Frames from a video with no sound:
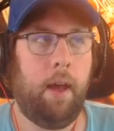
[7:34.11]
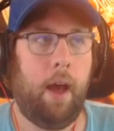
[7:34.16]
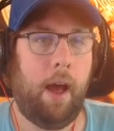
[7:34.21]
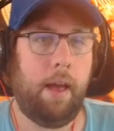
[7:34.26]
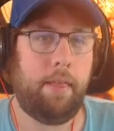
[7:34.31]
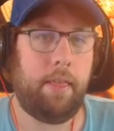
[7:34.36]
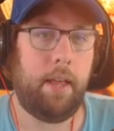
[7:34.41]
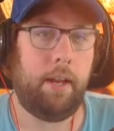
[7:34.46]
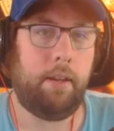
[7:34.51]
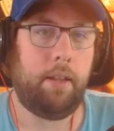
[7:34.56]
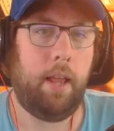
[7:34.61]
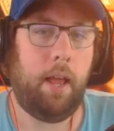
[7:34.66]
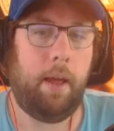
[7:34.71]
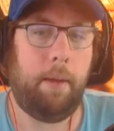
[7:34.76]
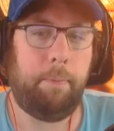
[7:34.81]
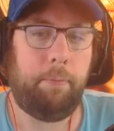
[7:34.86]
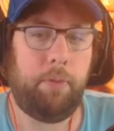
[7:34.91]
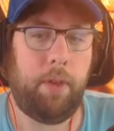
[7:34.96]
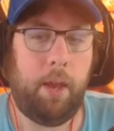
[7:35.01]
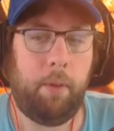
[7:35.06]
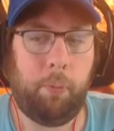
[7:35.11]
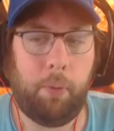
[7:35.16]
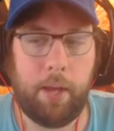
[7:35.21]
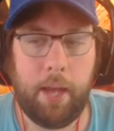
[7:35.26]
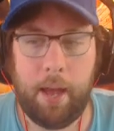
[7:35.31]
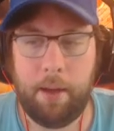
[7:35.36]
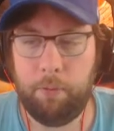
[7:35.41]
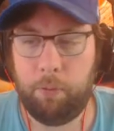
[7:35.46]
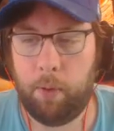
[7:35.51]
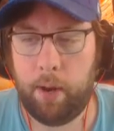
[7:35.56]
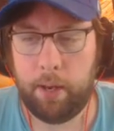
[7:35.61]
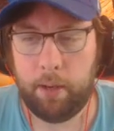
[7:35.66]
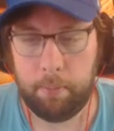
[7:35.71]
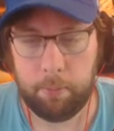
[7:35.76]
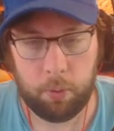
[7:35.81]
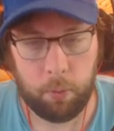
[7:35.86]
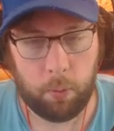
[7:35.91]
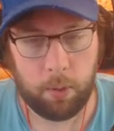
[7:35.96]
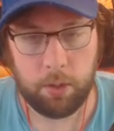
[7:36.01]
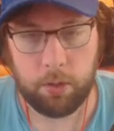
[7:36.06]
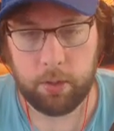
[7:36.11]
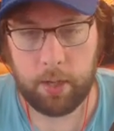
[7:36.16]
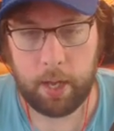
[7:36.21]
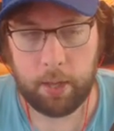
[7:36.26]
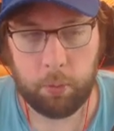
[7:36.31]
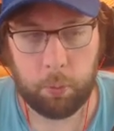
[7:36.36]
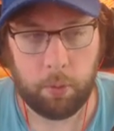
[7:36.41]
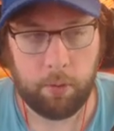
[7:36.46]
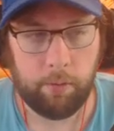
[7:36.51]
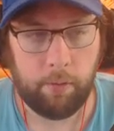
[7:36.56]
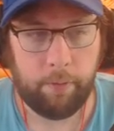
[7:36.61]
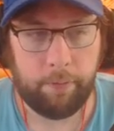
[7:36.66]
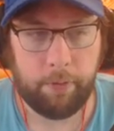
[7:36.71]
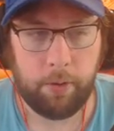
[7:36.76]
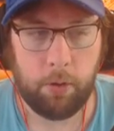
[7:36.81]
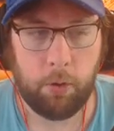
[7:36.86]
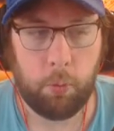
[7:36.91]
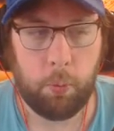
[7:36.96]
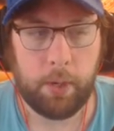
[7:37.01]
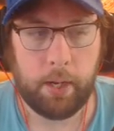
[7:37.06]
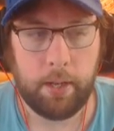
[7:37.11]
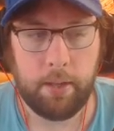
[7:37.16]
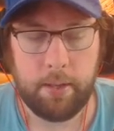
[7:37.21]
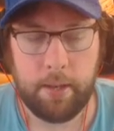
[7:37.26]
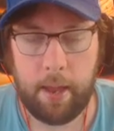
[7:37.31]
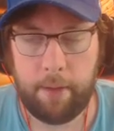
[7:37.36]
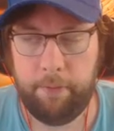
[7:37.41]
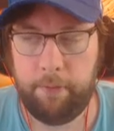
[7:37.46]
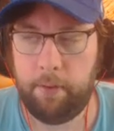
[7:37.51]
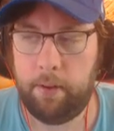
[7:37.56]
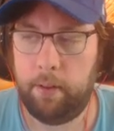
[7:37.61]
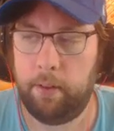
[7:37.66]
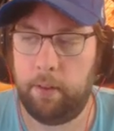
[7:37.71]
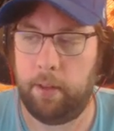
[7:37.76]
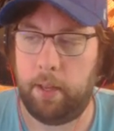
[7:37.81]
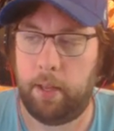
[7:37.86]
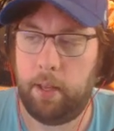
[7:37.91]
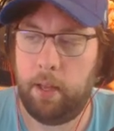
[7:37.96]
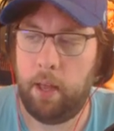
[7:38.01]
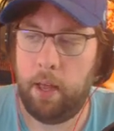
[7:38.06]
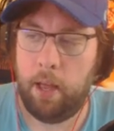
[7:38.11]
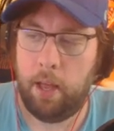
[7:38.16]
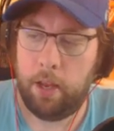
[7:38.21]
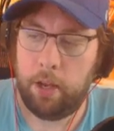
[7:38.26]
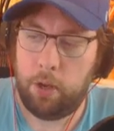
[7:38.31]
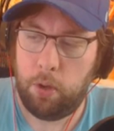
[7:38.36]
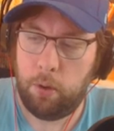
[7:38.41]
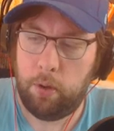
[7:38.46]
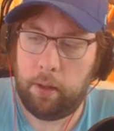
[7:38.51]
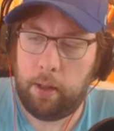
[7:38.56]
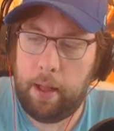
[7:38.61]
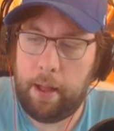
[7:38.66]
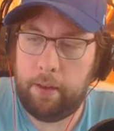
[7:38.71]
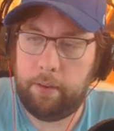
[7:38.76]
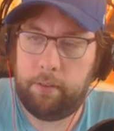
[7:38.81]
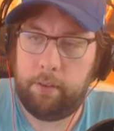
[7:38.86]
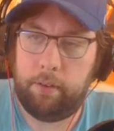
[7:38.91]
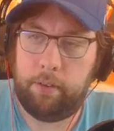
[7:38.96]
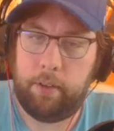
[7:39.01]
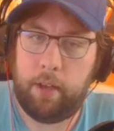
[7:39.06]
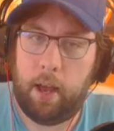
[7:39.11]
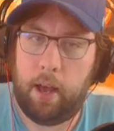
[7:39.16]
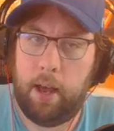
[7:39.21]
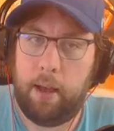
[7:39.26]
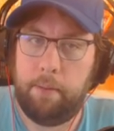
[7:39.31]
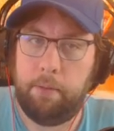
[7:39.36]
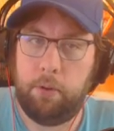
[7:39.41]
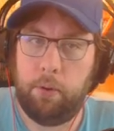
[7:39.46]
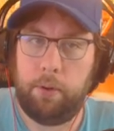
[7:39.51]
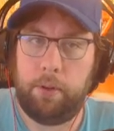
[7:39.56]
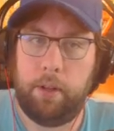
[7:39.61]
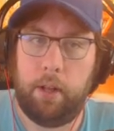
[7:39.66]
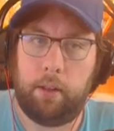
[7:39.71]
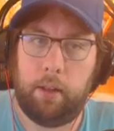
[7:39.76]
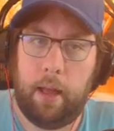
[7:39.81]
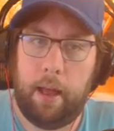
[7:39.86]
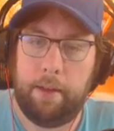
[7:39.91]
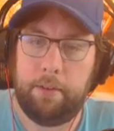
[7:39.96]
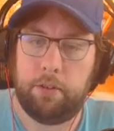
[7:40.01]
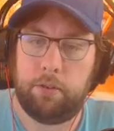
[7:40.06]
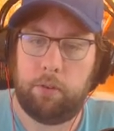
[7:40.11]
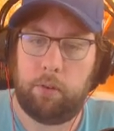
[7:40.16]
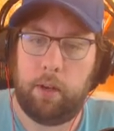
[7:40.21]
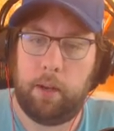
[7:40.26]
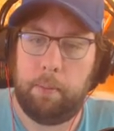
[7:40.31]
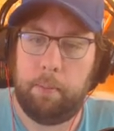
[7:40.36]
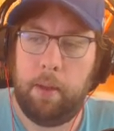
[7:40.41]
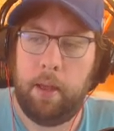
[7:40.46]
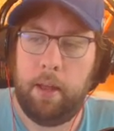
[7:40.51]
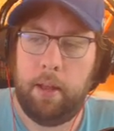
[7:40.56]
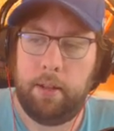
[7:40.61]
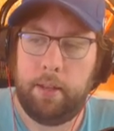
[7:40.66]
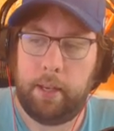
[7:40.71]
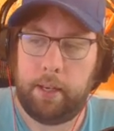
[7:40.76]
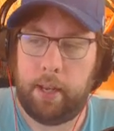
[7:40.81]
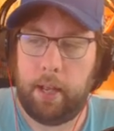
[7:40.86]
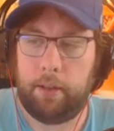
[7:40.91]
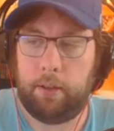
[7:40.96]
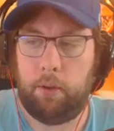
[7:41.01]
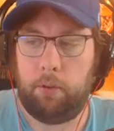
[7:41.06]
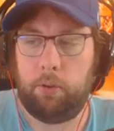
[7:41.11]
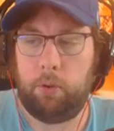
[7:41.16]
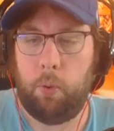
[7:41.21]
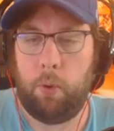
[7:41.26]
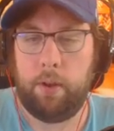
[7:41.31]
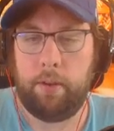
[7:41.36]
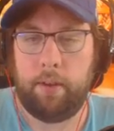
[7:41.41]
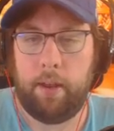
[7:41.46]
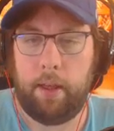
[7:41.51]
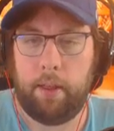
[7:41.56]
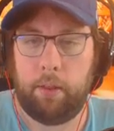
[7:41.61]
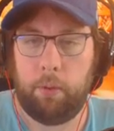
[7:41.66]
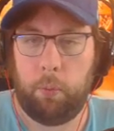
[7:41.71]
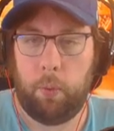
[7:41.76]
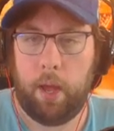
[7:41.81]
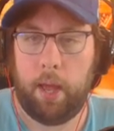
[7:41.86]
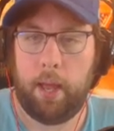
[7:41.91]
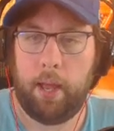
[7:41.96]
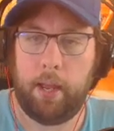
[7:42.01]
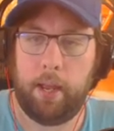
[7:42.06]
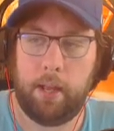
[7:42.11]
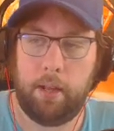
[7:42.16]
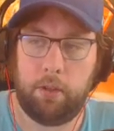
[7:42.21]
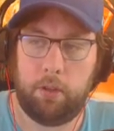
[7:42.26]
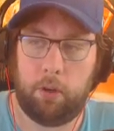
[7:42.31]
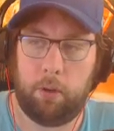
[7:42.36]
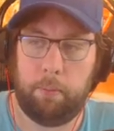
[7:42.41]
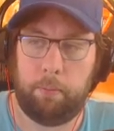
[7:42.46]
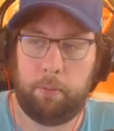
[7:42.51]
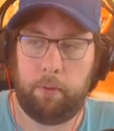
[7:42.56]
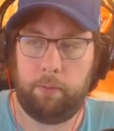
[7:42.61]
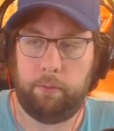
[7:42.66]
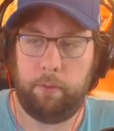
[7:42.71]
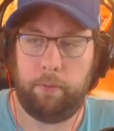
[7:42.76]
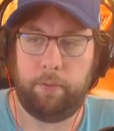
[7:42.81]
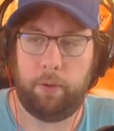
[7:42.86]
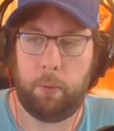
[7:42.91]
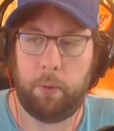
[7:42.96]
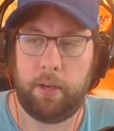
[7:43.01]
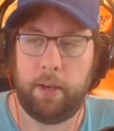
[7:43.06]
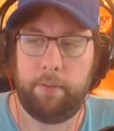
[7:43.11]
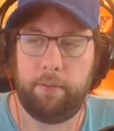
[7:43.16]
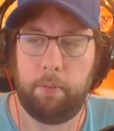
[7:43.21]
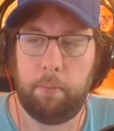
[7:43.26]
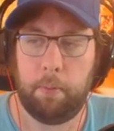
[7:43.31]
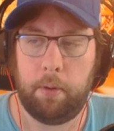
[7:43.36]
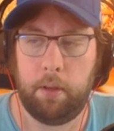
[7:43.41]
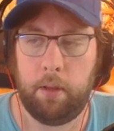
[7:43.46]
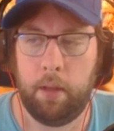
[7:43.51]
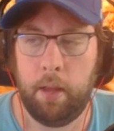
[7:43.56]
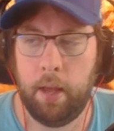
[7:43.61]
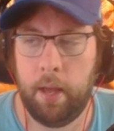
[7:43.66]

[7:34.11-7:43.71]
I think that if we have random coins you guys want to review, we can definitely utilize this time during the live stream to get those coins out of the way in terms of reviewing them from a